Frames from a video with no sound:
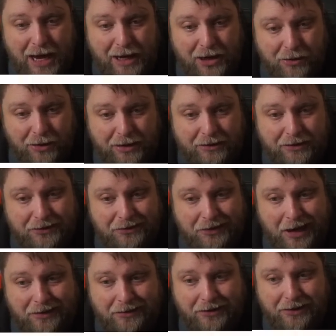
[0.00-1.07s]
going to
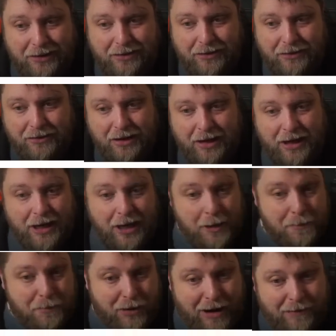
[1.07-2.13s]
settings,
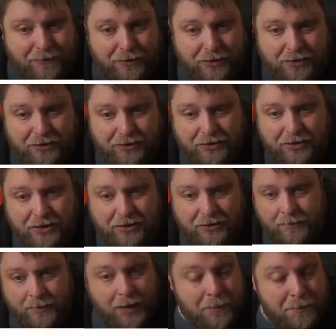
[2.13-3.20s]

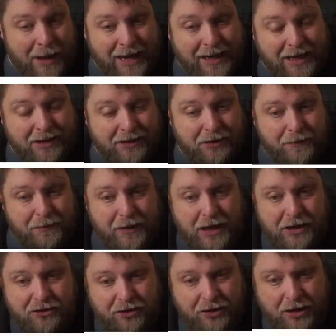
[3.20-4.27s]
preferences, back into
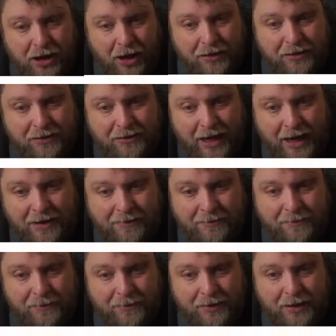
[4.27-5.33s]
featured
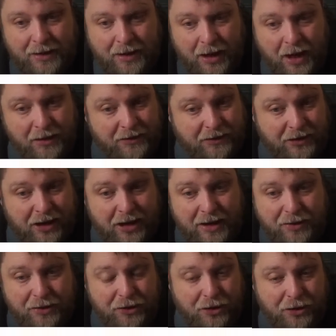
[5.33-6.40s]
content and
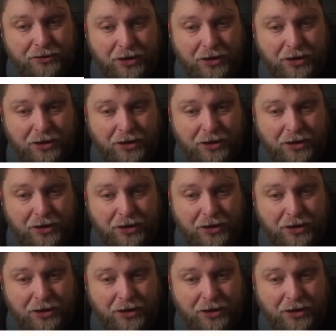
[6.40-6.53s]
turning those